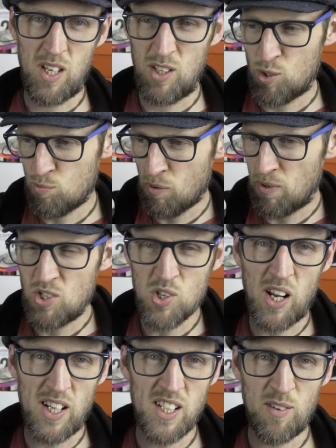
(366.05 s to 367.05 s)
It's probably
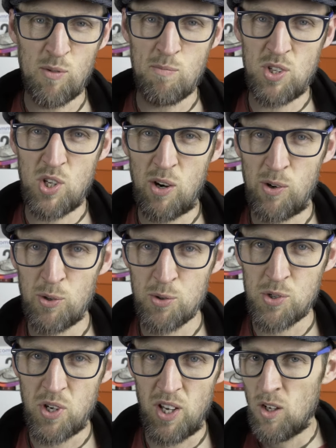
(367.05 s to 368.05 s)
slightly different
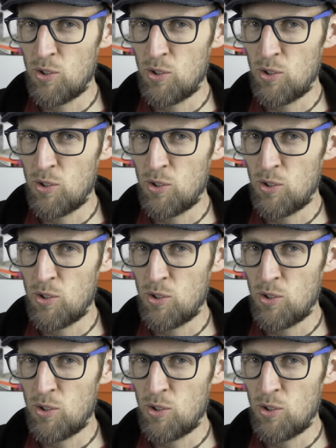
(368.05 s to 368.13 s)
materials.